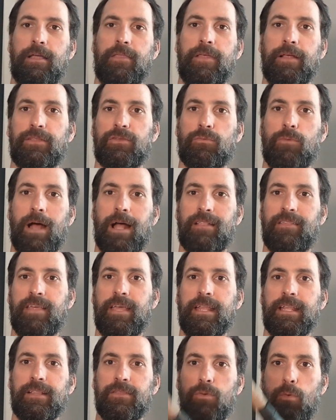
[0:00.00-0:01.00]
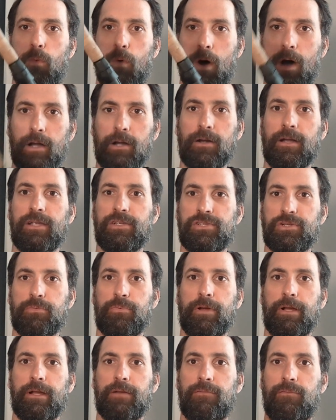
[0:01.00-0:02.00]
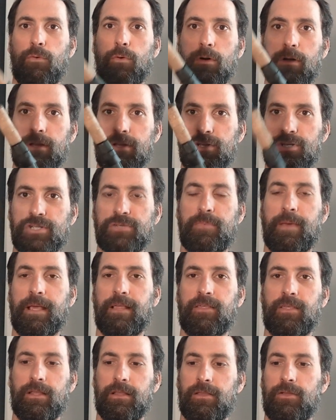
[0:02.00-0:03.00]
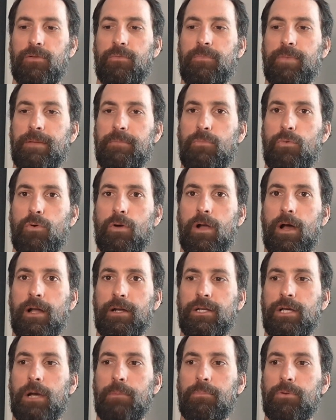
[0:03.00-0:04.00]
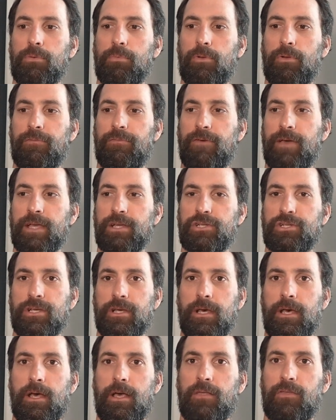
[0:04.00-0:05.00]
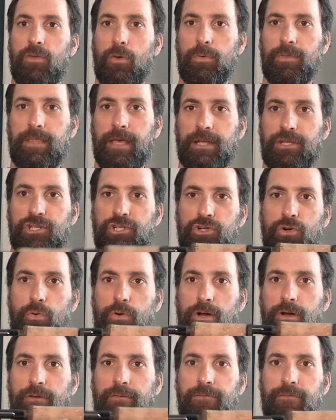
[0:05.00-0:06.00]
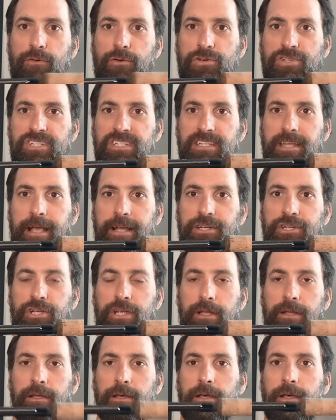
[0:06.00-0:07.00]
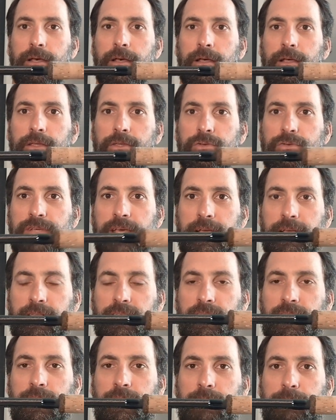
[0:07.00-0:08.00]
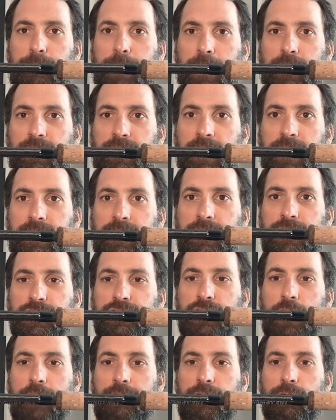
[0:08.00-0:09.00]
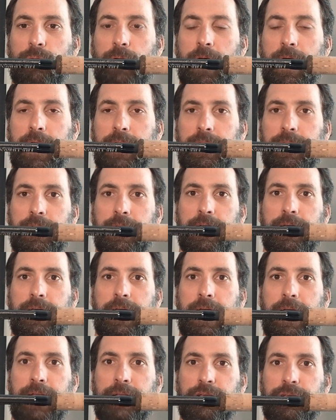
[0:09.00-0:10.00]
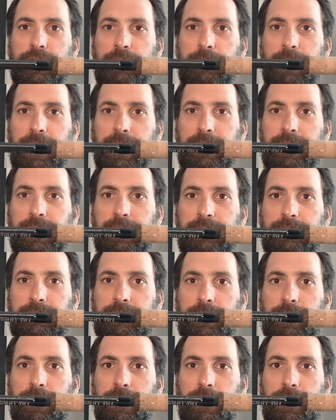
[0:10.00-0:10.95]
think the rod's hitting the water as they're bringing it forward, and it just makes it a little bit more uncomfortable to fish. So with that shorter first section, you take about 6 inches off the rod and you can make it